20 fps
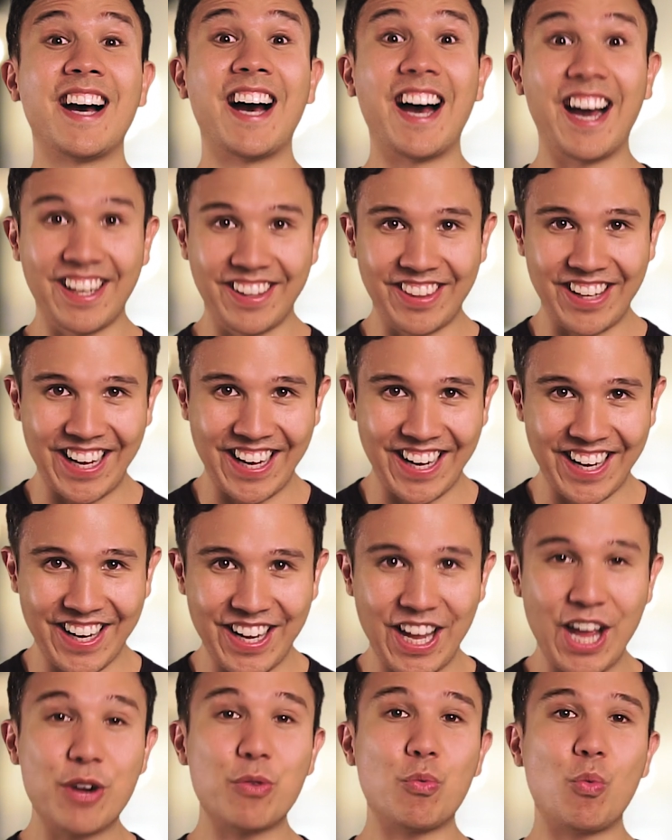Hi there
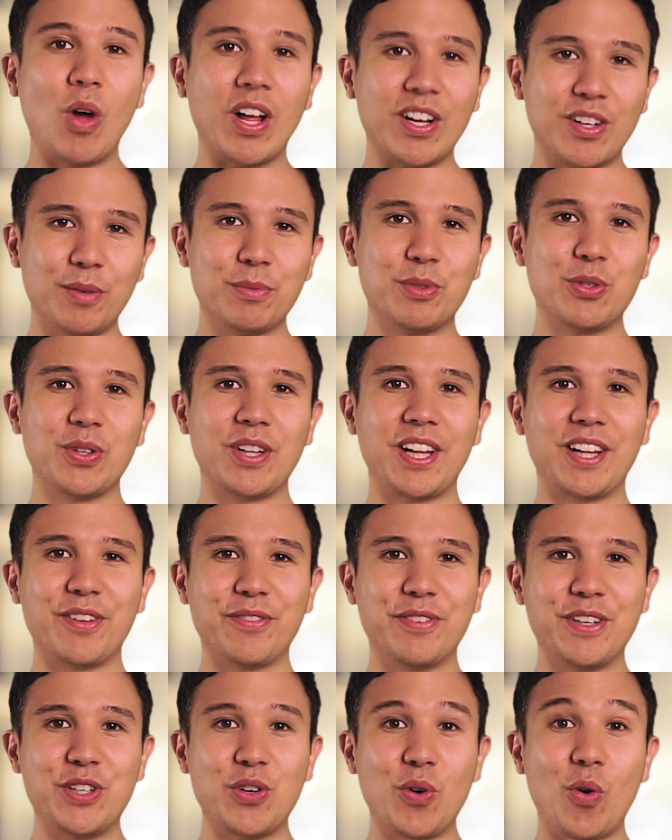and welcome to another
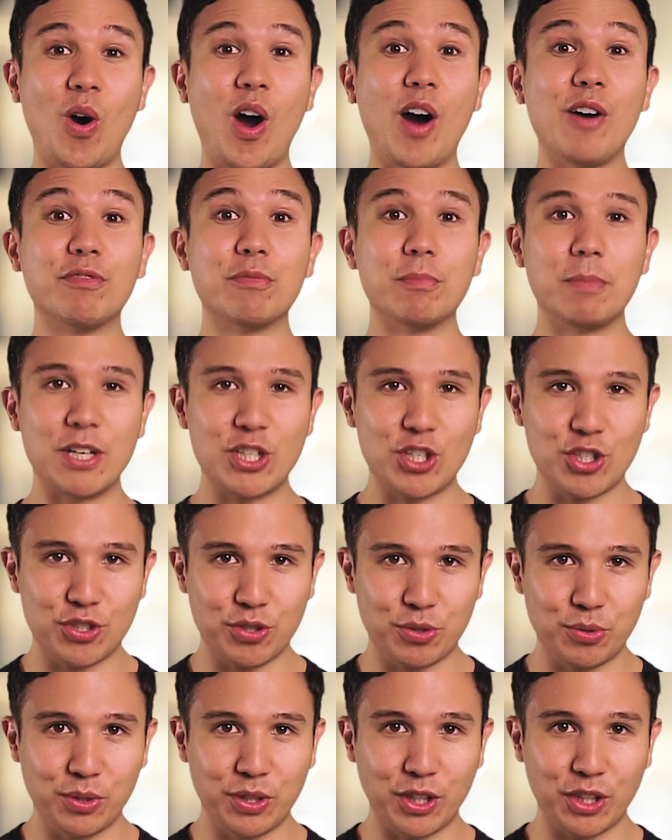video of measure
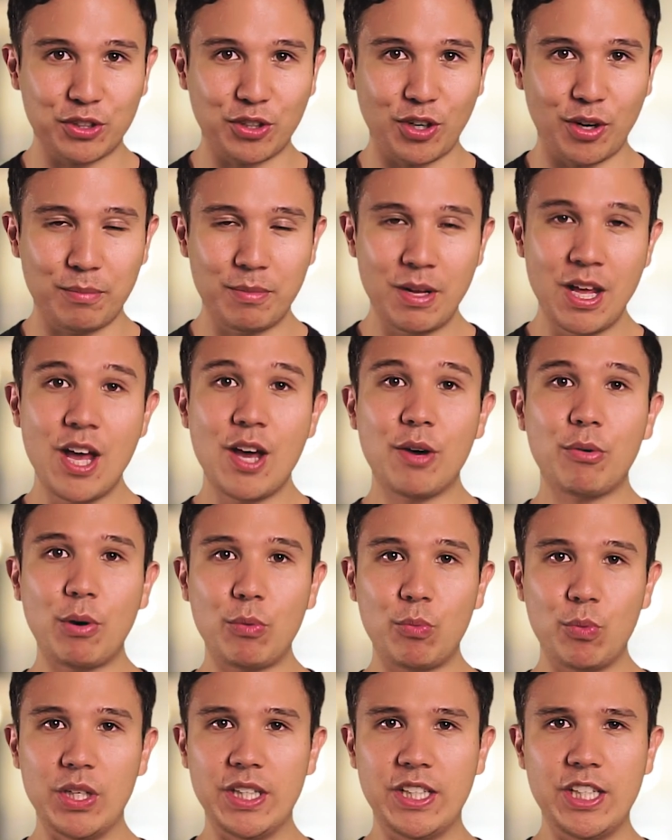school dot com, where
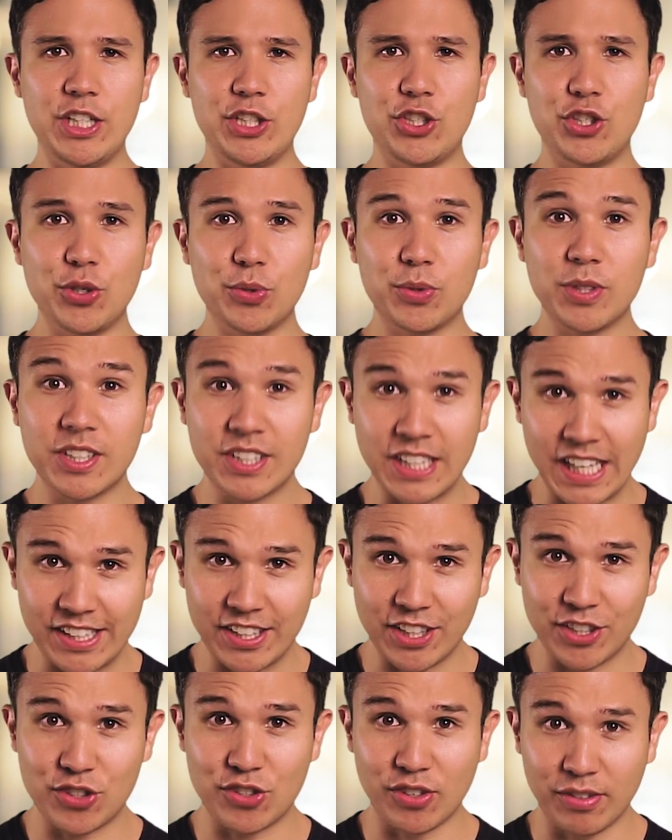we teach you the
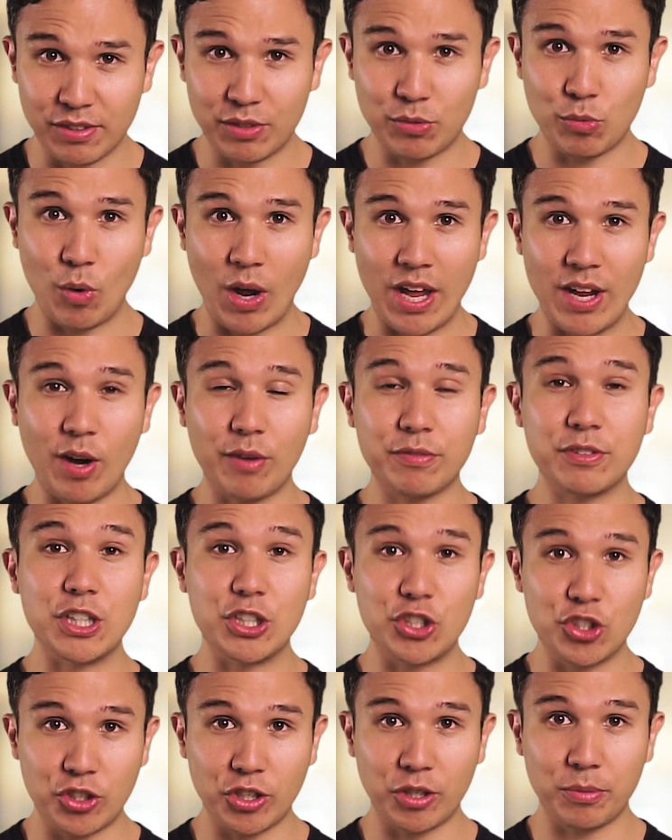data-driven way of
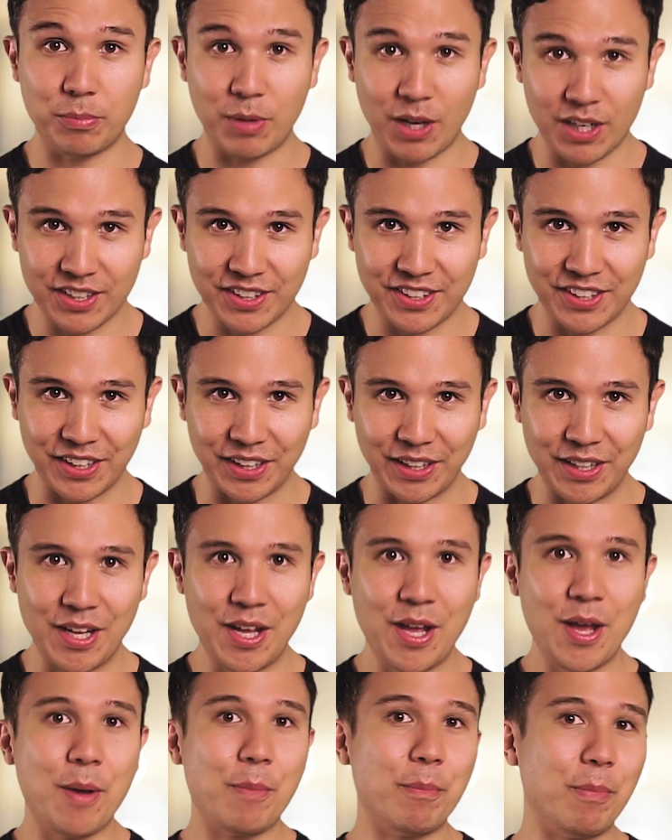digital marketing.
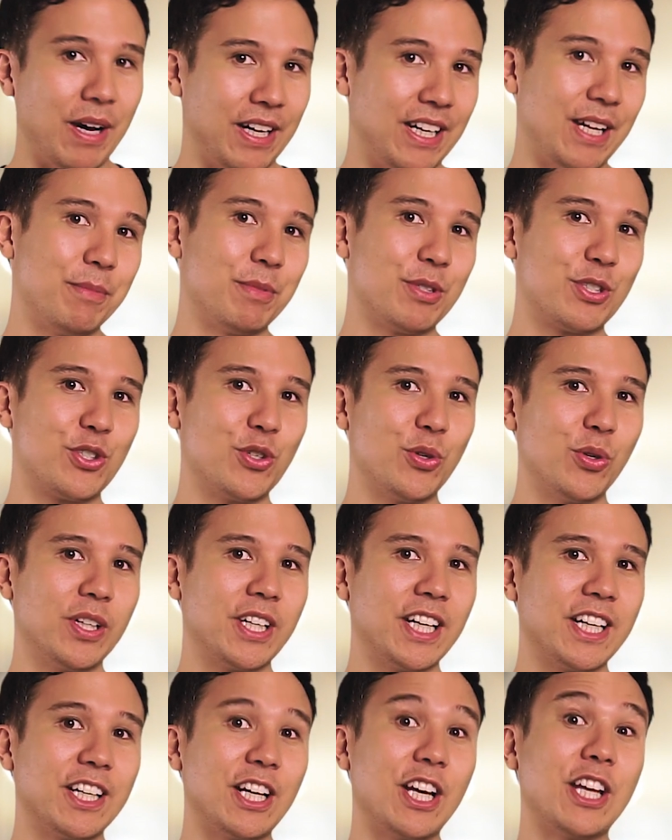My name is
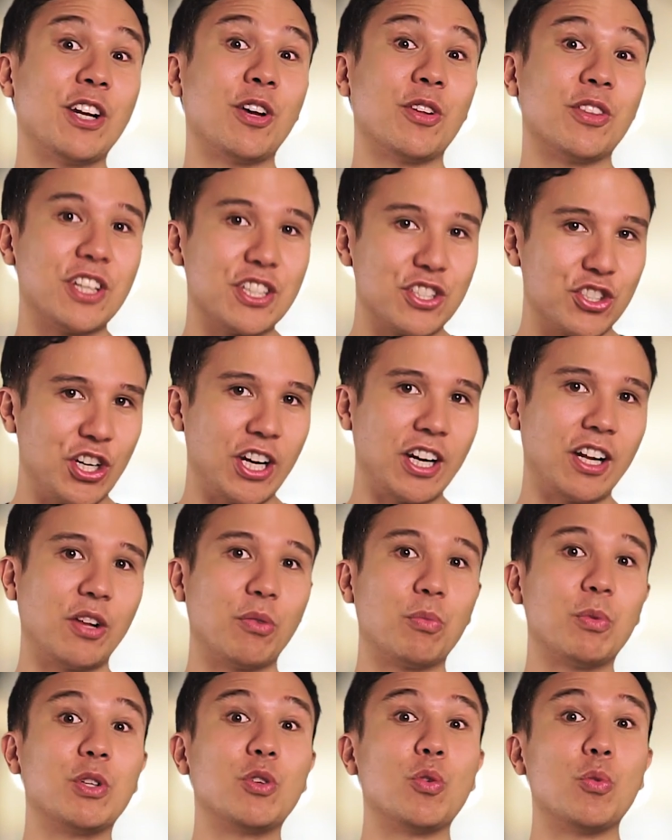Julian, and on this channel
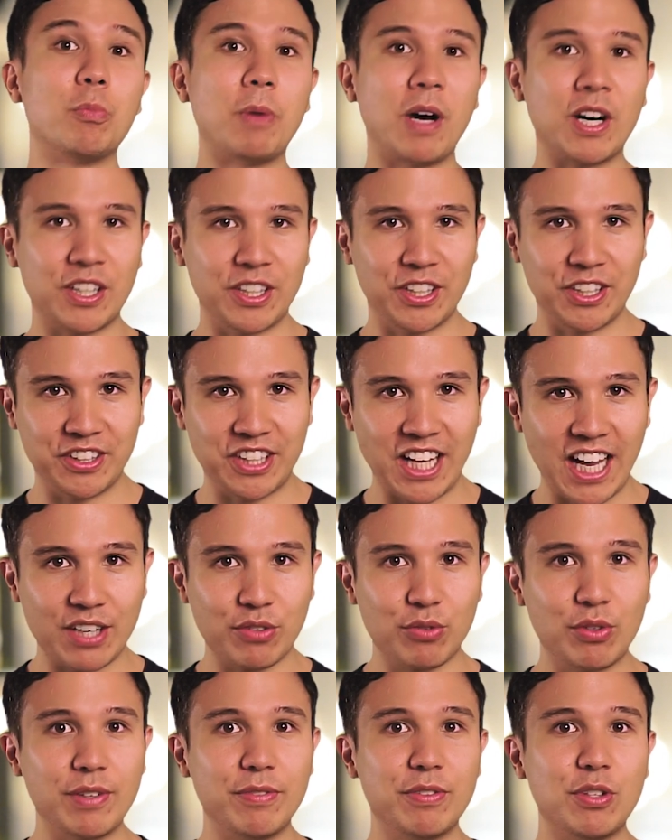we do marketing
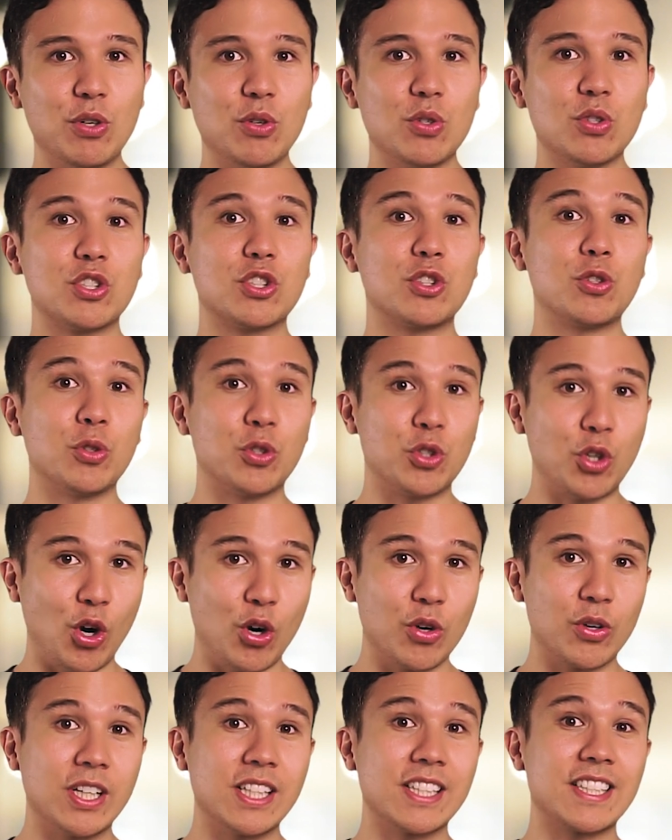tech reviews,
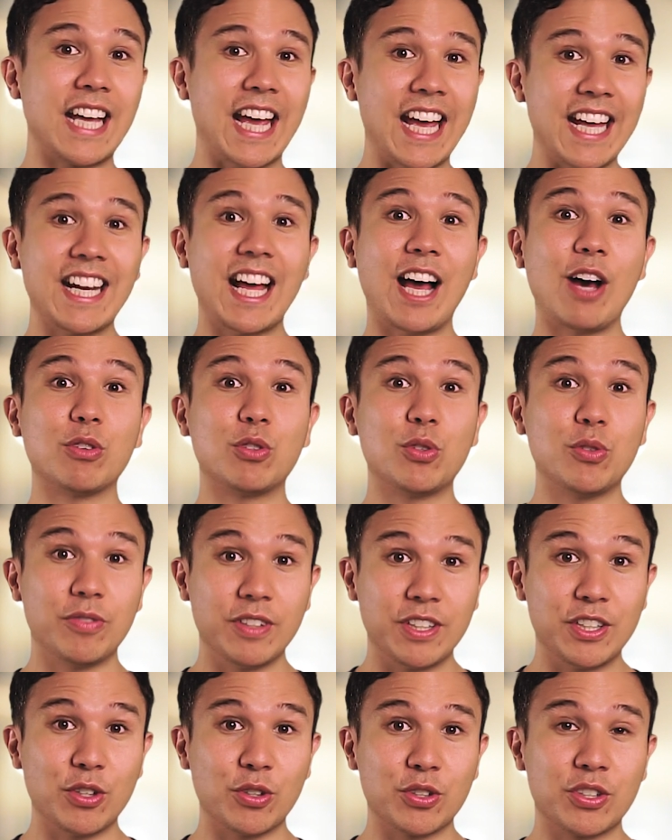tutorials and how-to
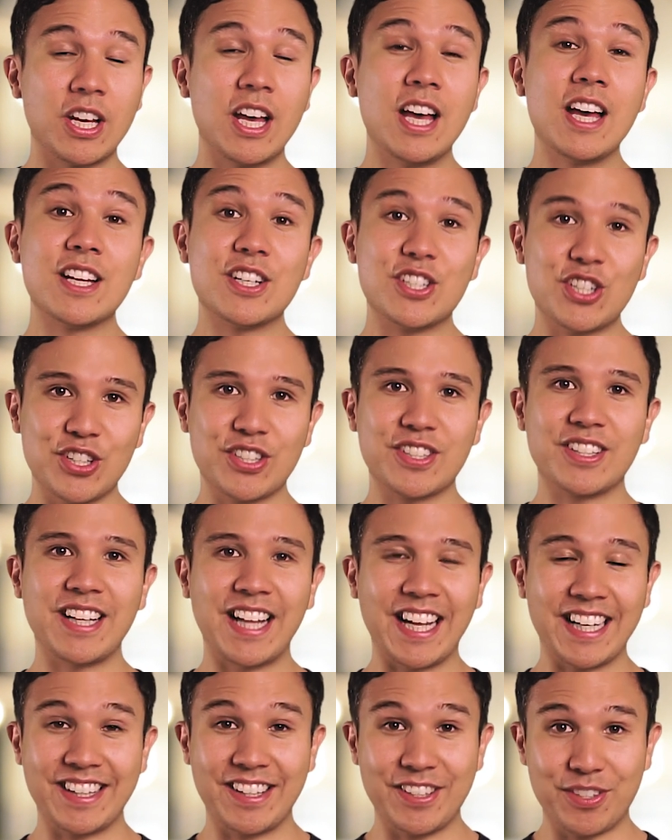videos just
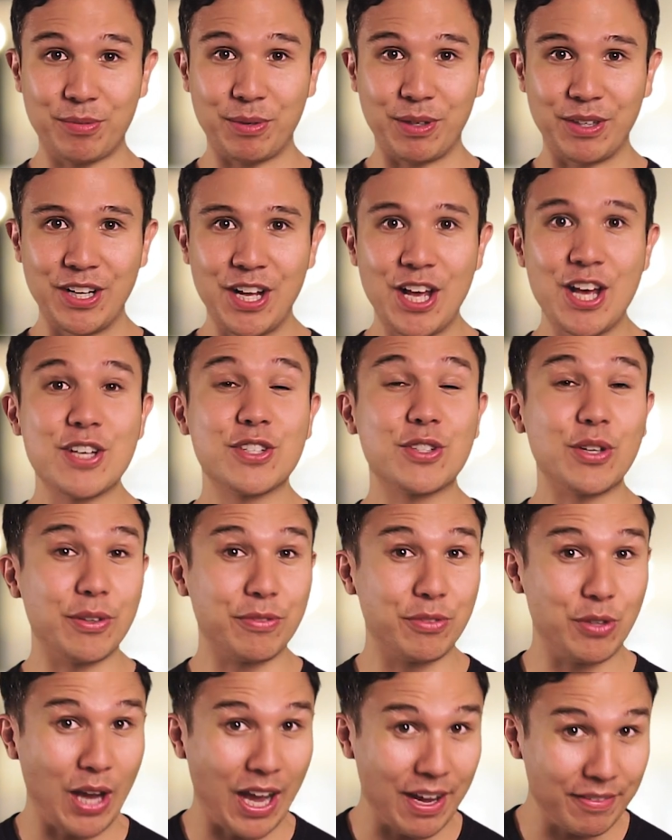like this one. So
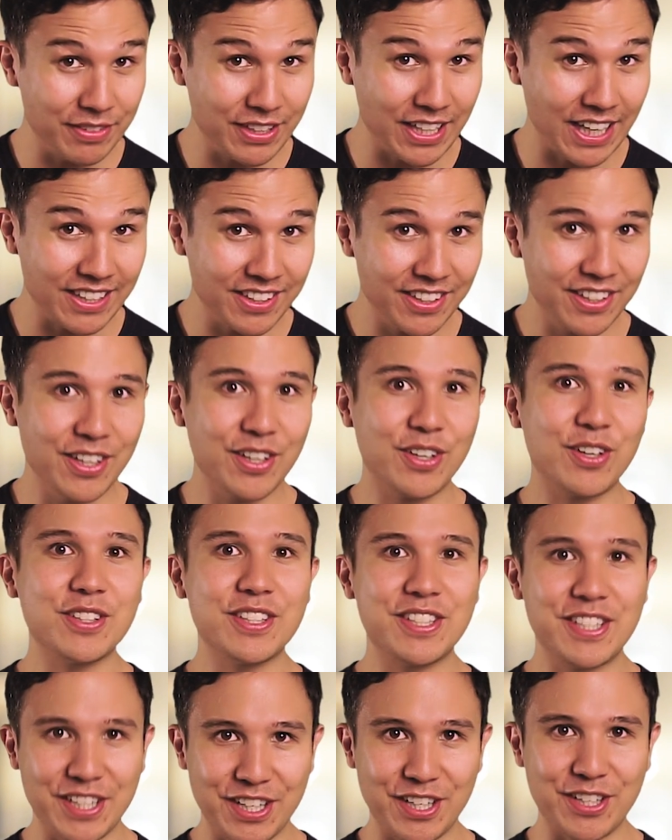if you haven't yet,
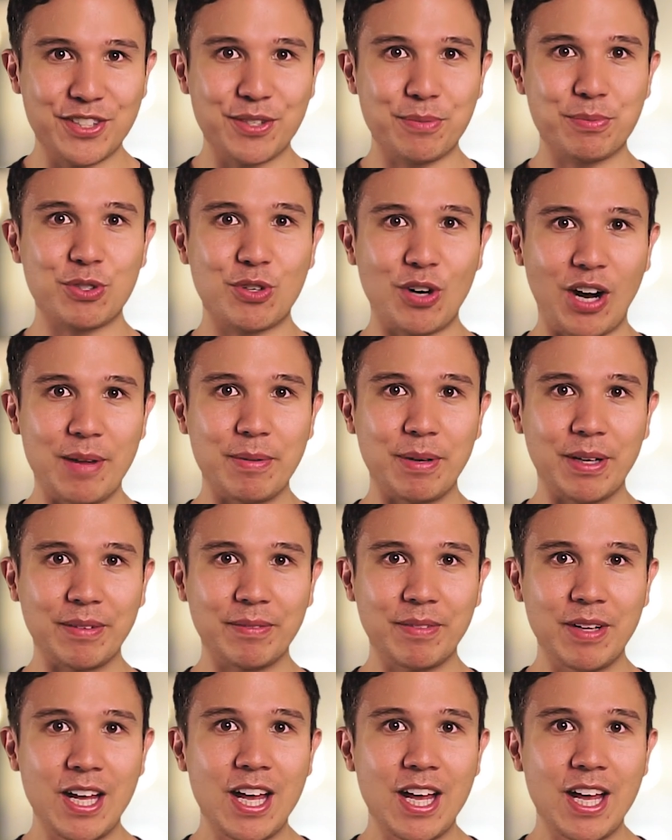consider subscribing.